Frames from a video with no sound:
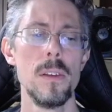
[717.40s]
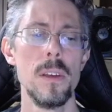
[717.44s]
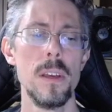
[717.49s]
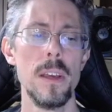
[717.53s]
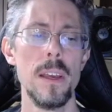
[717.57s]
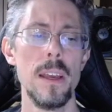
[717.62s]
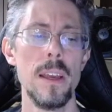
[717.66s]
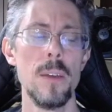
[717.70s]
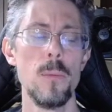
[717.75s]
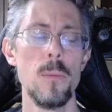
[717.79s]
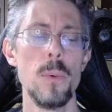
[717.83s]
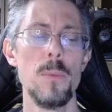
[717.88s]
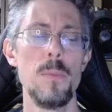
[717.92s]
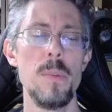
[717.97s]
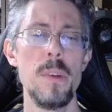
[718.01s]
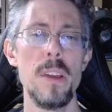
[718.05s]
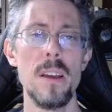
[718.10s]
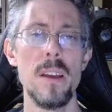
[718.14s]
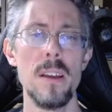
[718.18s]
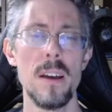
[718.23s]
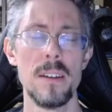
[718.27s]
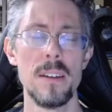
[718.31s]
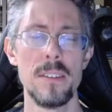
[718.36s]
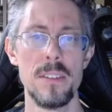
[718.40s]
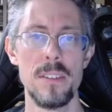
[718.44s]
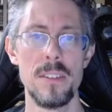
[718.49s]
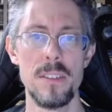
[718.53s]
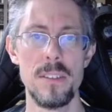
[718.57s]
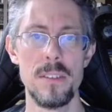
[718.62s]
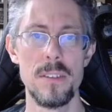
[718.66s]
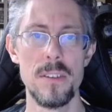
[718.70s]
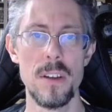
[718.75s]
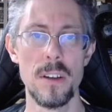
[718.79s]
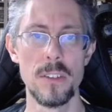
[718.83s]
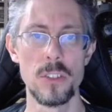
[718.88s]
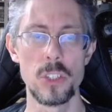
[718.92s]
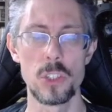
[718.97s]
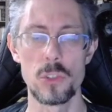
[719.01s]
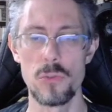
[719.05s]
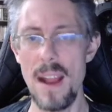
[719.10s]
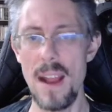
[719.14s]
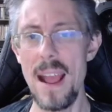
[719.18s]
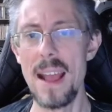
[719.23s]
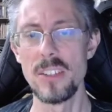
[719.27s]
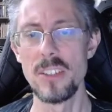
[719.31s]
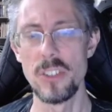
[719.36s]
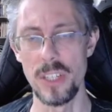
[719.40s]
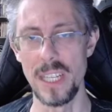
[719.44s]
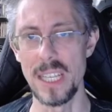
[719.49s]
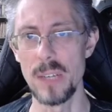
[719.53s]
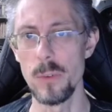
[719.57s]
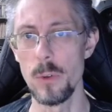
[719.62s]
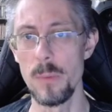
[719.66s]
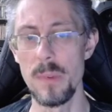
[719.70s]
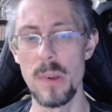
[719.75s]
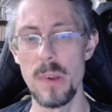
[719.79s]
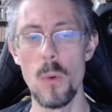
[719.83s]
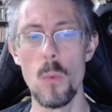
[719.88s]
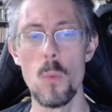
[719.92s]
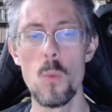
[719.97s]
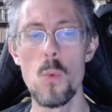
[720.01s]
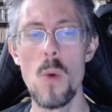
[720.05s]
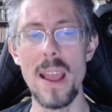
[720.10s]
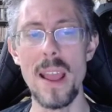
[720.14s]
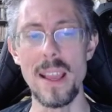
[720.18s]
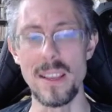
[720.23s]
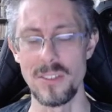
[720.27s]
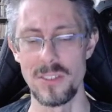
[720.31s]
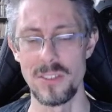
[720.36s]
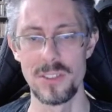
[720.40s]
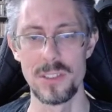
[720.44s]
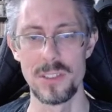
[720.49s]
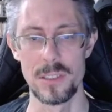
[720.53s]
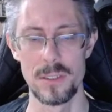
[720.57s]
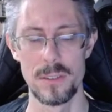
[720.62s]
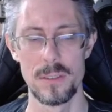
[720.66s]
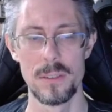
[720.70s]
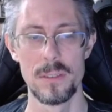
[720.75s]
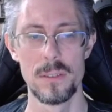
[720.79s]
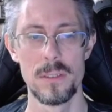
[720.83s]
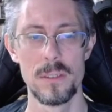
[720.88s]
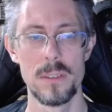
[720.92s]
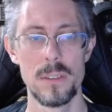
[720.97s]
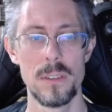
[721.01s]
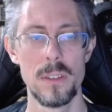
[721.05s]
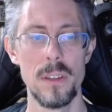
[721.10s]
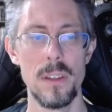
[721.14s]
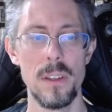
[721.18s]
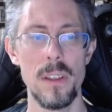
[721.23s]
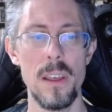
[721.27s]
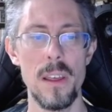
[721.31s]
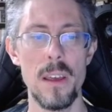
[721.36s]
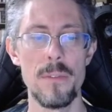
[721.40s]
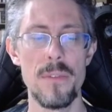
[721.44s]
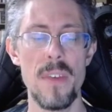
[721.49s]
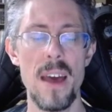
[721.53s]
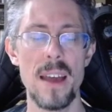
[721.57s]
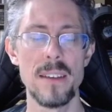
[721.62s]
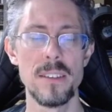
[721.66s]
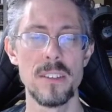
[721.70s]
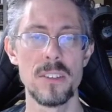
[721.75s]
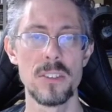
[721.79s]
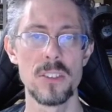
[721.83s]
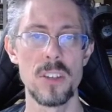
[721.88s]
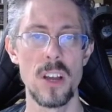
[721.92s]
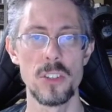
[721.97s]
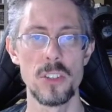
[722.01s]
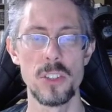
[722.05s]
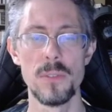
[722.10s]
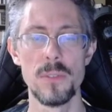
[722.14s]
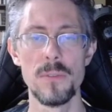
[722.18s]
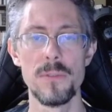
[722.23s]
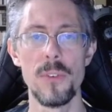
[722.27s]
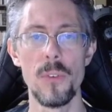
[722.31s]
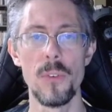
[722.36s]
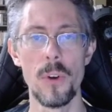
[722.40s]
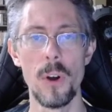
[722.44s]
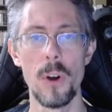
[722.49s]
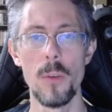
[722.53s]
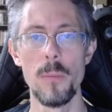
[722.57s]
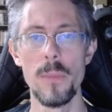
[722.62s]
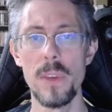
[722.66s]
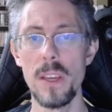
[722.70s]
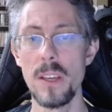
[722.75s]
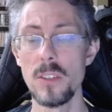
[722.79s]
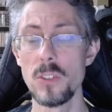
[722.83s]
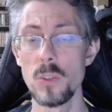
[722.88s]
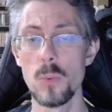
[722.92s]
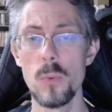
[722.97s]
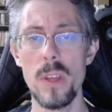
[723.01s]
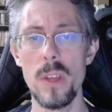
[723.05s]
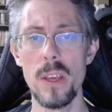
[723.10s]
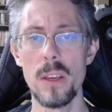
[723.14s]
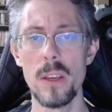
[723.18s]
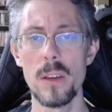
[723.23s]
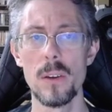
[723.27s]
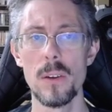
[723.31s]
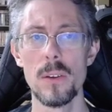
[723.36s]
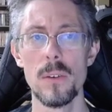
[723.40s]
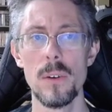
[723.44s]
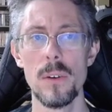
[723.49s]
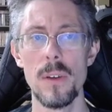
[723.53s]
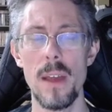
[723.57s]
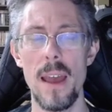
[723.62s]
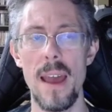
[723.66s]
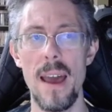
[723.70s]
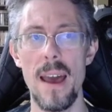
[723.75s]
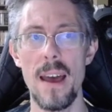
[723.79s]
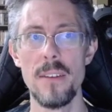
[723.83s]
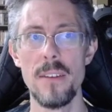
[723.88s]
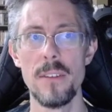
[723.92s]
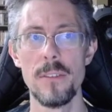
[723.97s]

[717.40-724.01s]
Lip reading: It would be a tragedy, it would be a waste if that discussion forum each week had